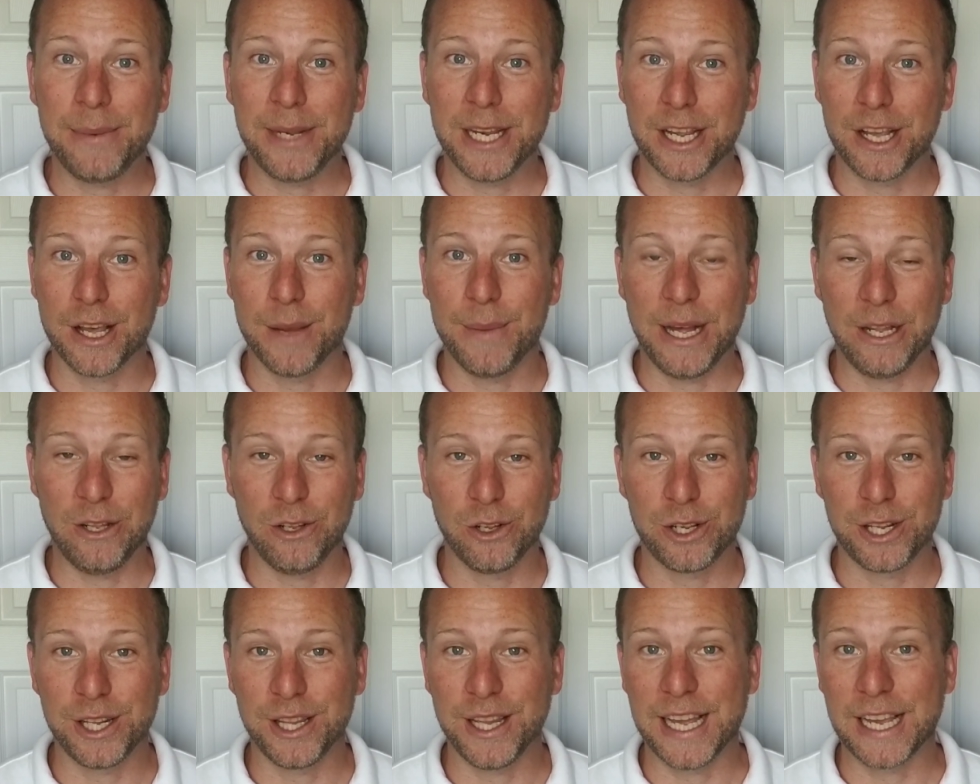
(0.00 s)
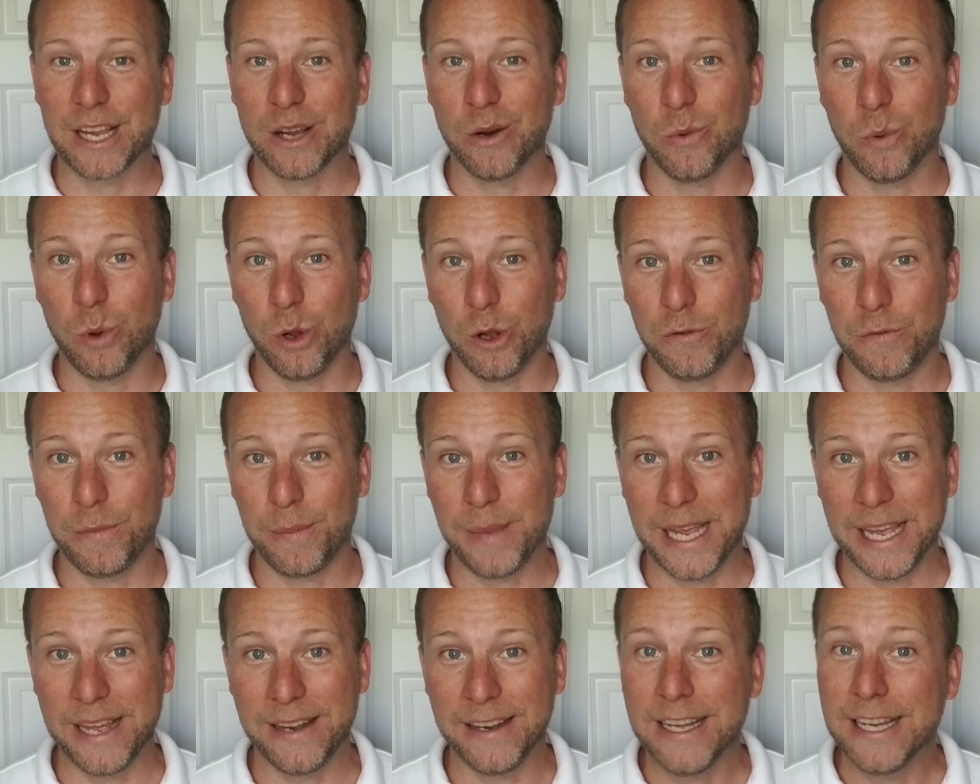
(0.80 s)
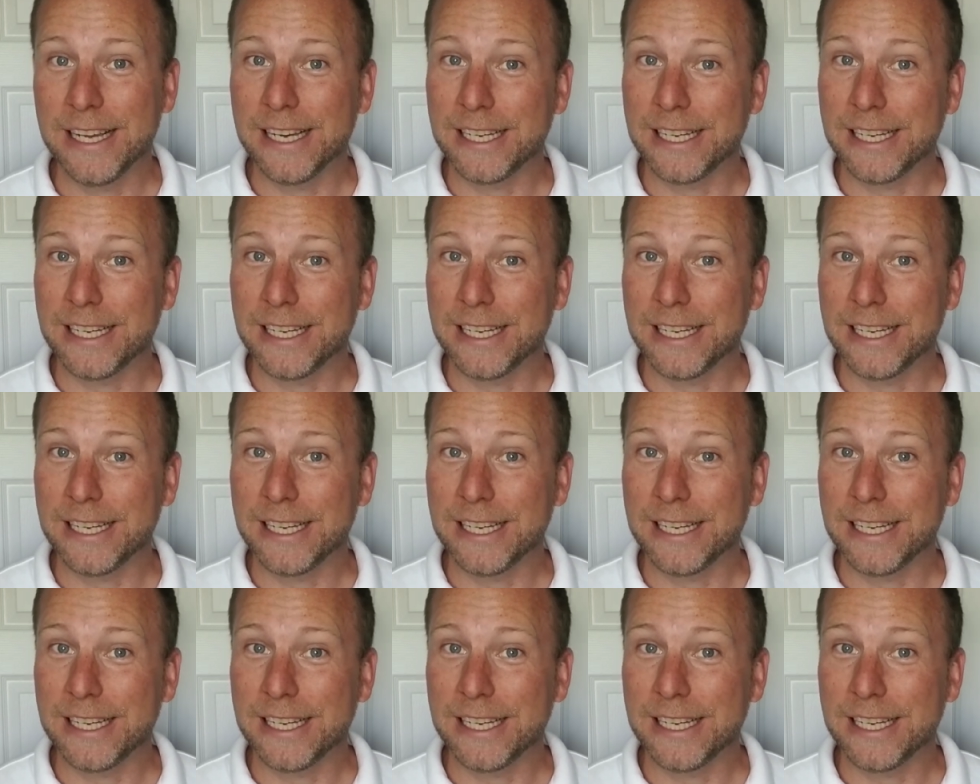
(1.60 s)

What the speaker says: to come out looking like a wolf man,